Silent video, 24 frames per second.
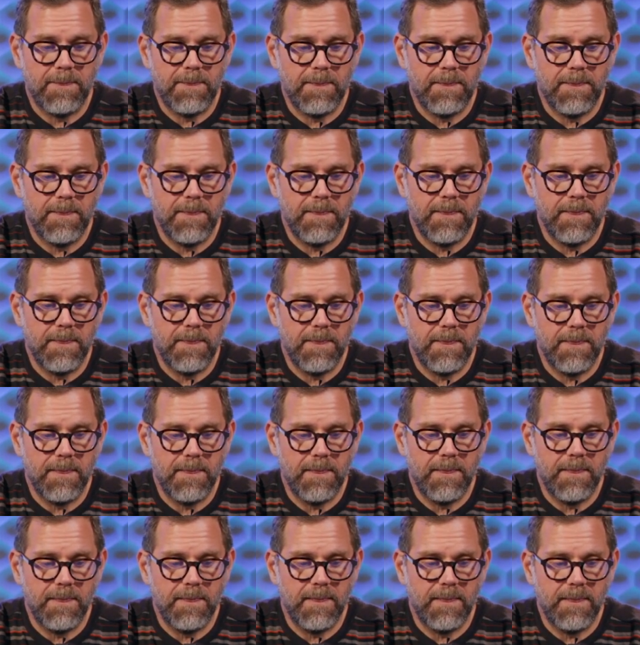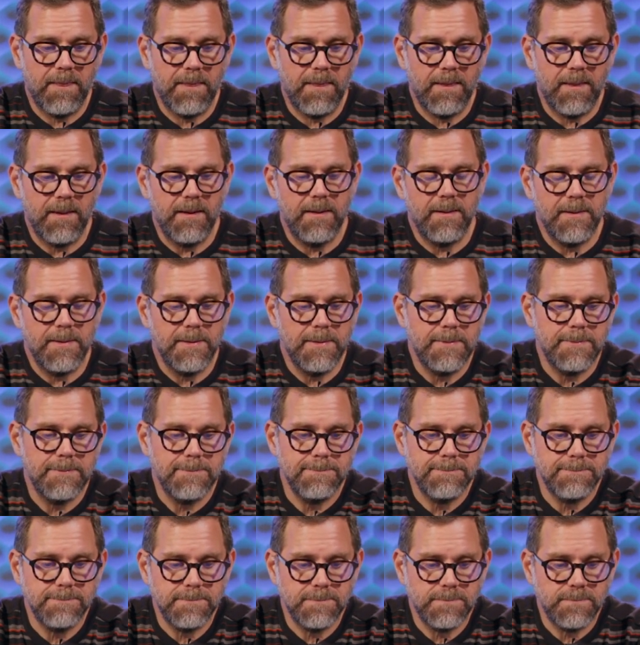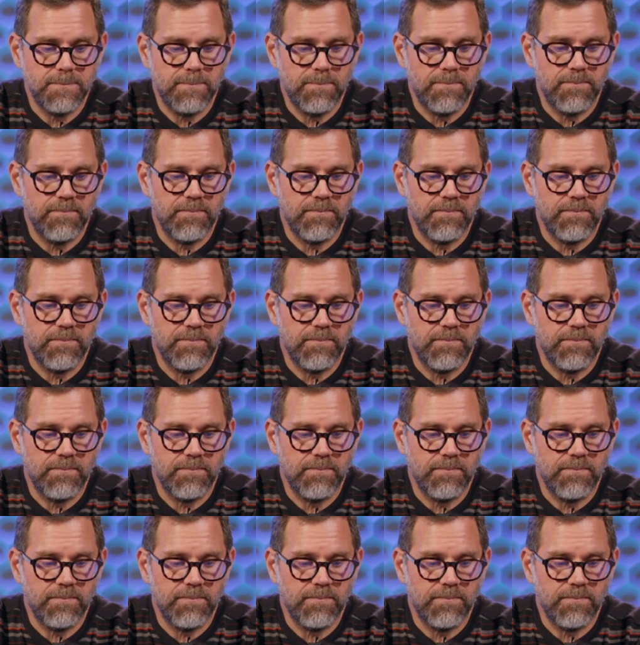Nothing is said.